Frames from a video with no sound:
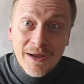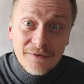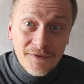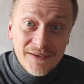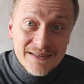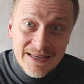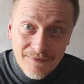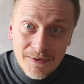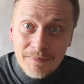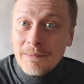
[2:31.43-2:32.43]
you get
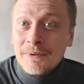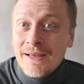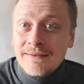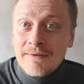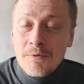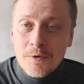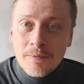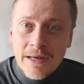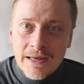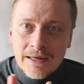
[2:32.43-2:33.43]
57 people in that
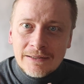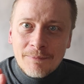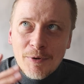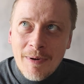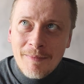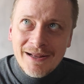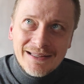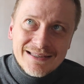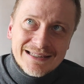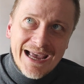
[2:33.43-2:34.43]
room, the
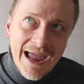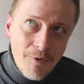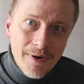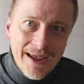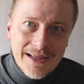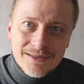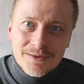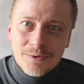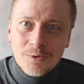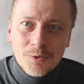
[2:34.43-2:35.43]
probability
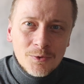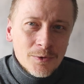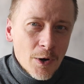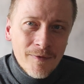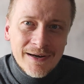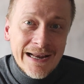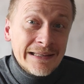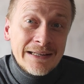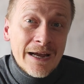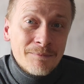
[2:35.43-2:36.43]
skyrockets to over
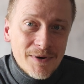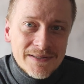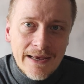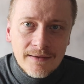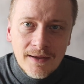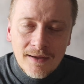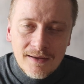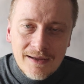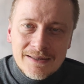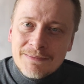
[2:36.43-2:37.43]
99%.
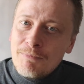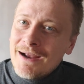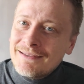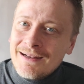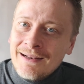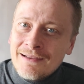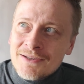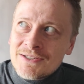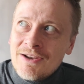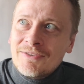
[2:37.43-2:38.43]
It's practically
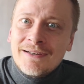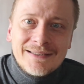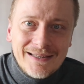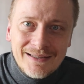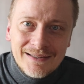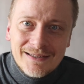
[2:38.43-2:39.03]
a certainty.